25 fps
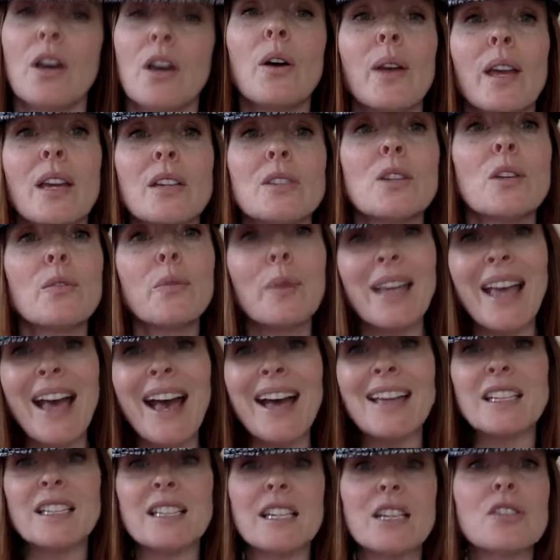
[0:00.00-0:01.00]
Okay, so if we
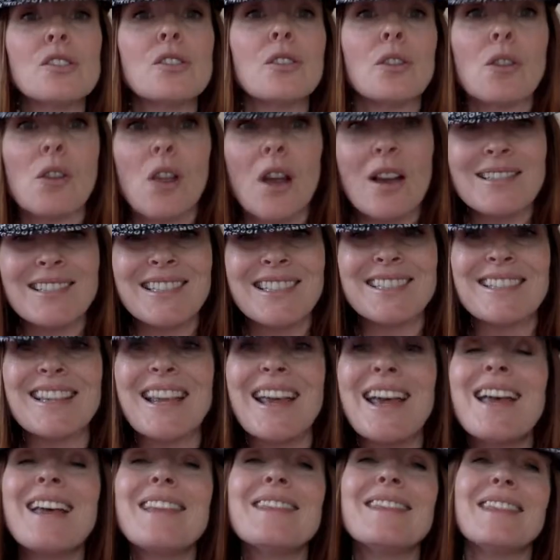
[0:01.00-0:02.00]
add additional clauses,
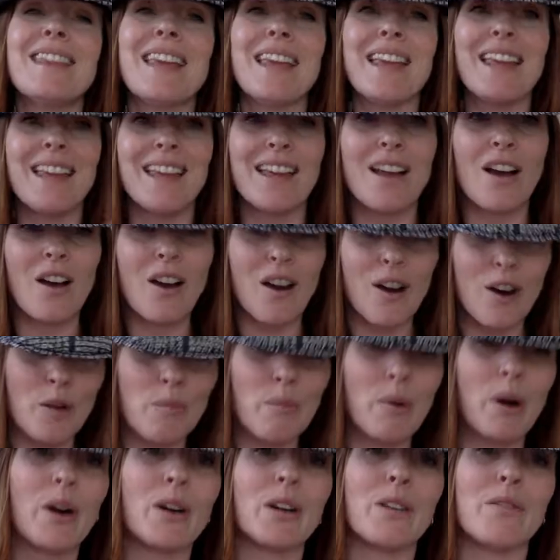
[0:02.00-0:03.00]
they are
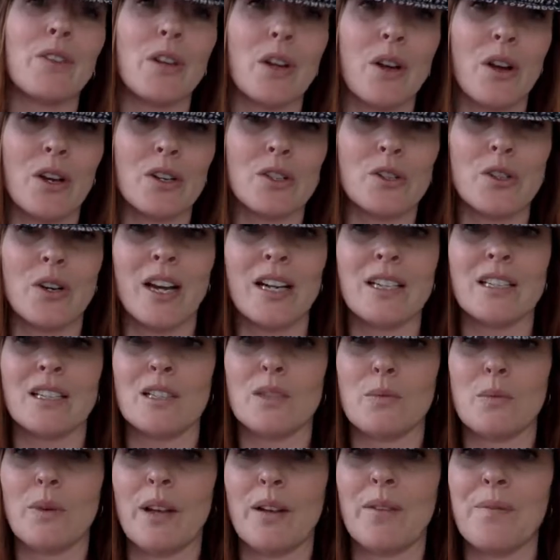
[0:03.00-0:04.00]
part of the contract
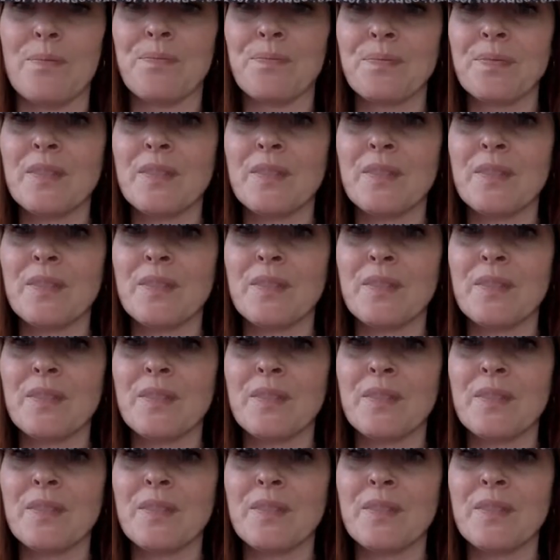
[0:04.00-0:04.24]
as well.